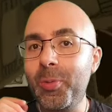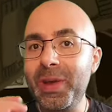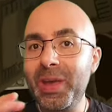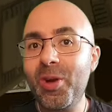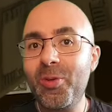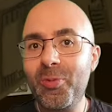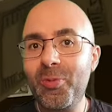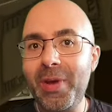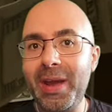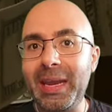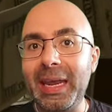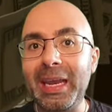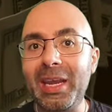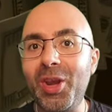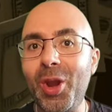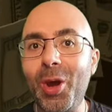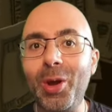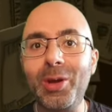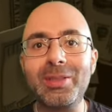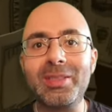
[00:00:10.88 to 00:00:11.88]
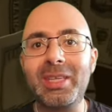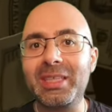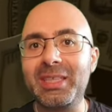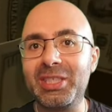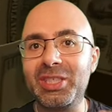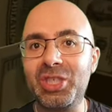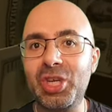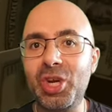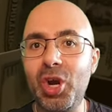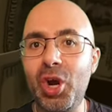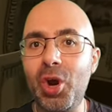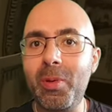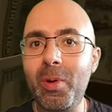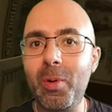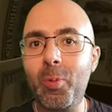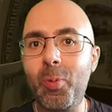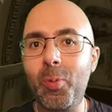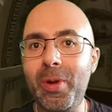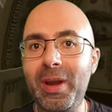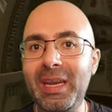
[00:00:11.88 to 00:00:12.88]
already know that the Jehovah
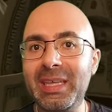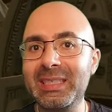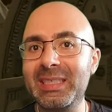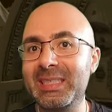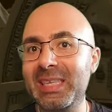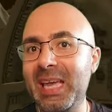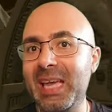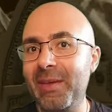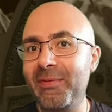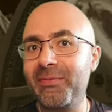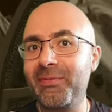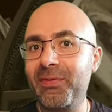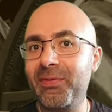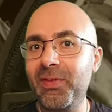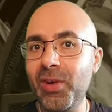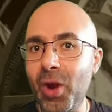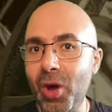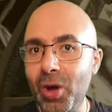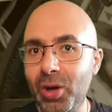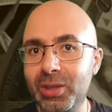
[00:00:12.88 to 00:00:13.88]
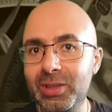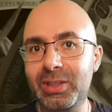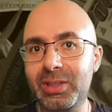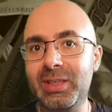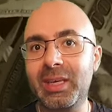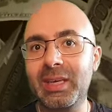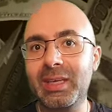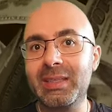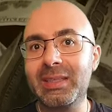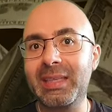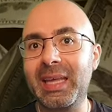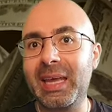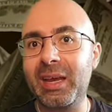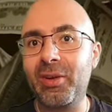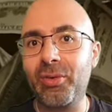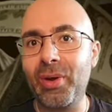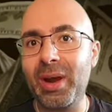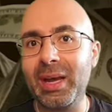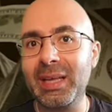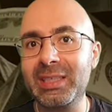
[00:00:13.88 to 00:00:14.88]
Witnesses have lost the
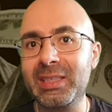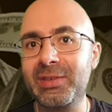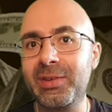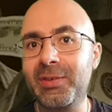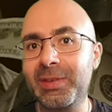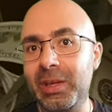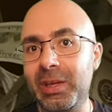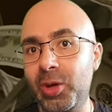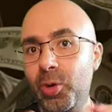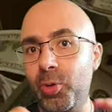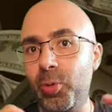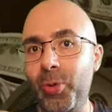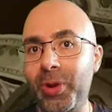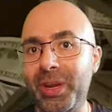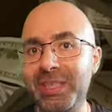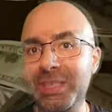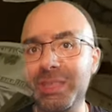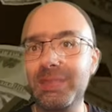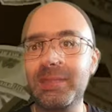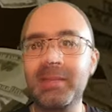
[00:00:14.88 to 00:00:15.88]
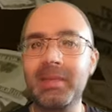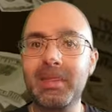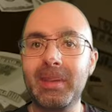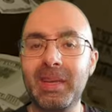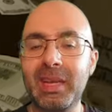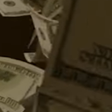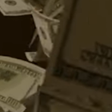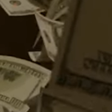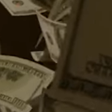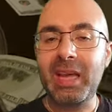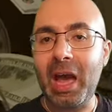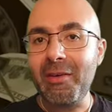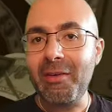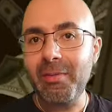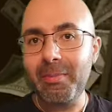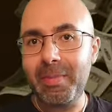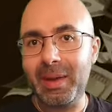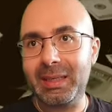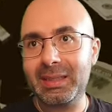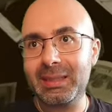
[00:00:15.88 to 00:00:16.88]
grants of the Norwegian
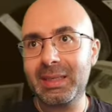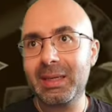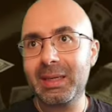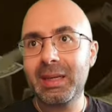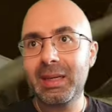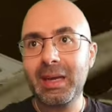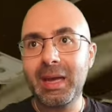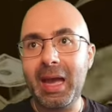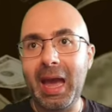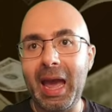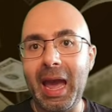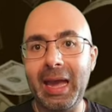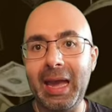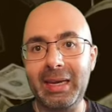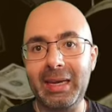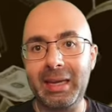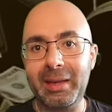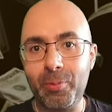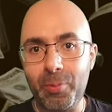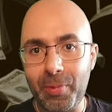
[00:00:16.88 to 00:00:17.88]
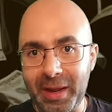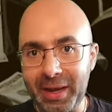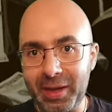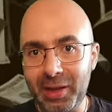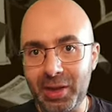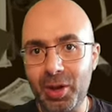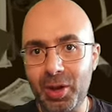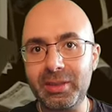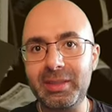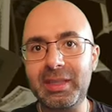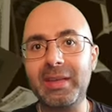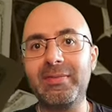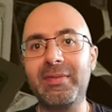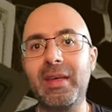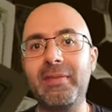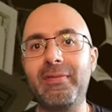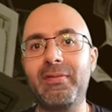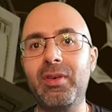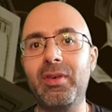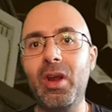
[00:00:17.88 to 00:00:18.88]
government. And we know that
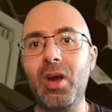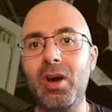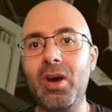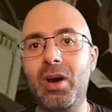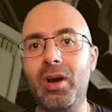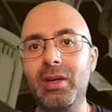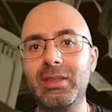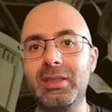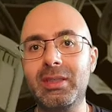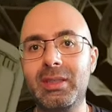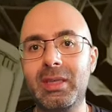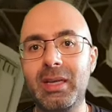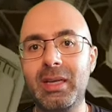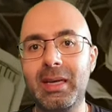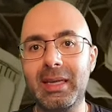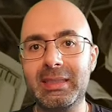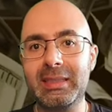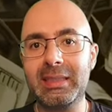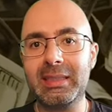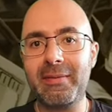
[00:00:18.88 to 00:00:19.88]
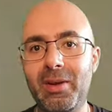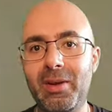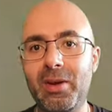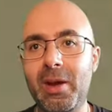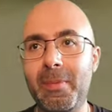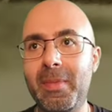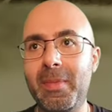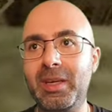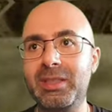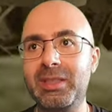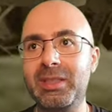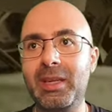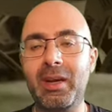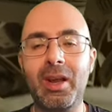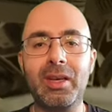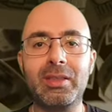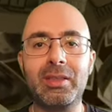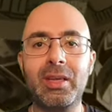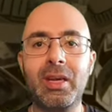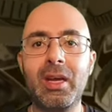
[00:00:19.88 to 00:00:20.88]
they've lost, let's have a much they
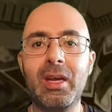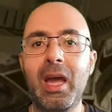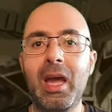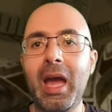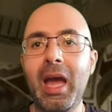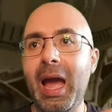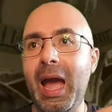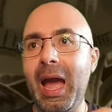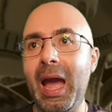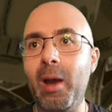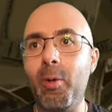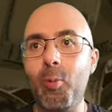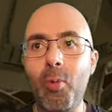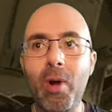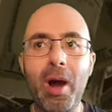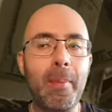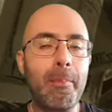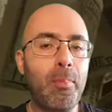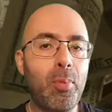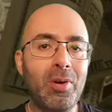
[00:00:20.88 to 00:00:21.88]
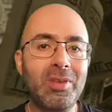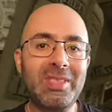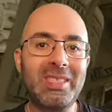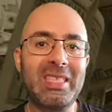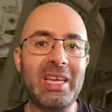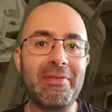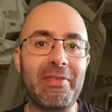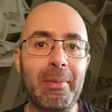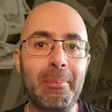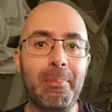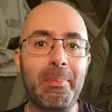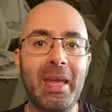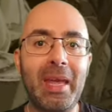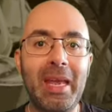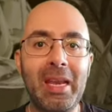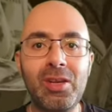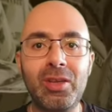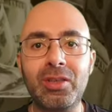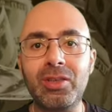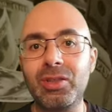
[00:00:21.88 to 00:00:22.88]
lost, $1.7
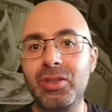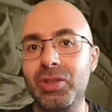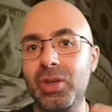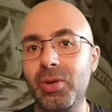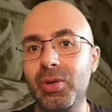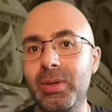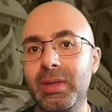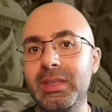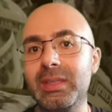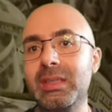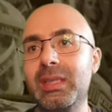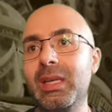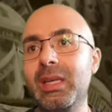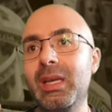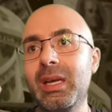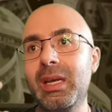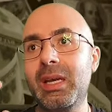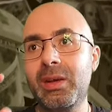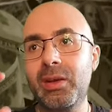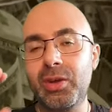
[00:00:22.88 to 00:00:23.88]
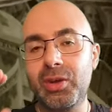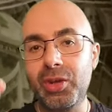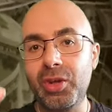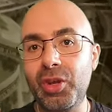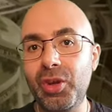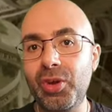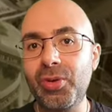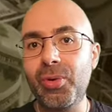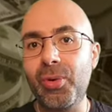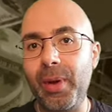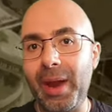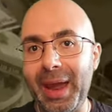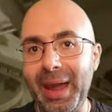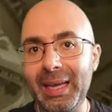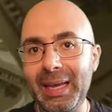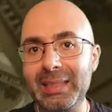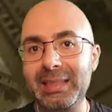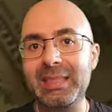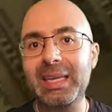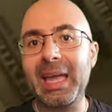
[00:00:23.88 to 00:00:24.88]
million
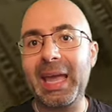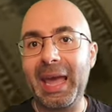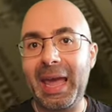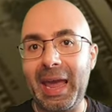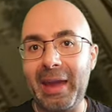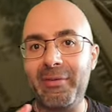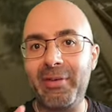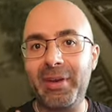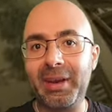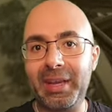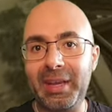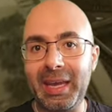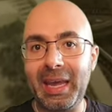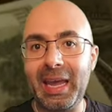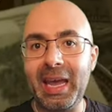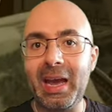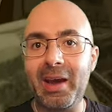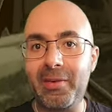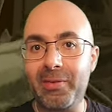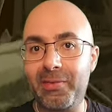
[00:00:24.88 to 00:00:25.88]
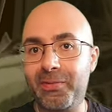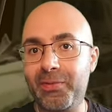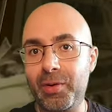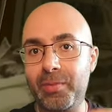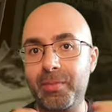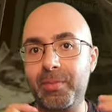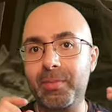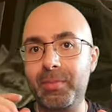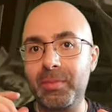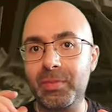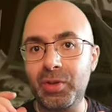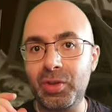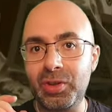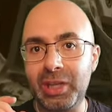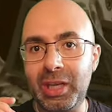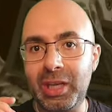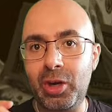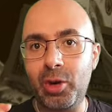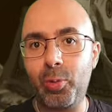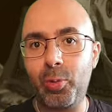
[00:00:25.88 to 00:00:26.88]
US every year from
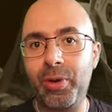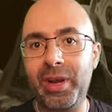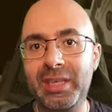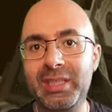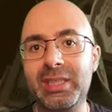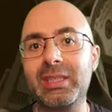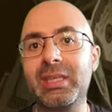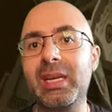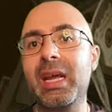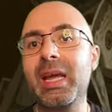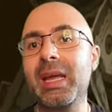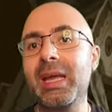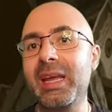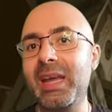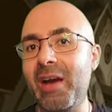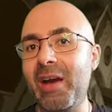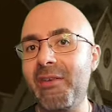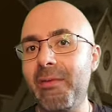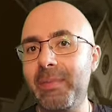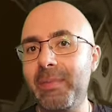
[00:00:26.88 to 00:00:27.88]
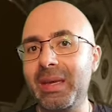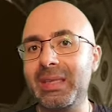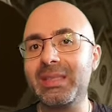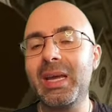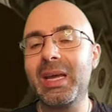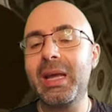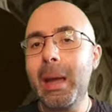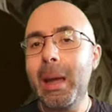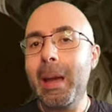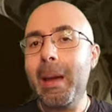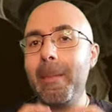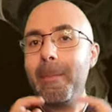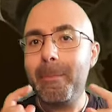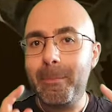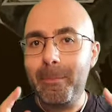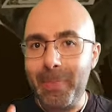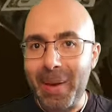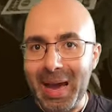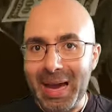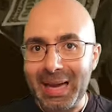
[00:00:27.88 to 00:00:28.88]
the Norwegian government.
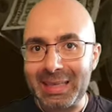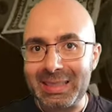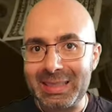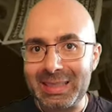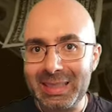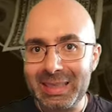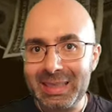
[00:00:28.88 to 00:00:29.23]
But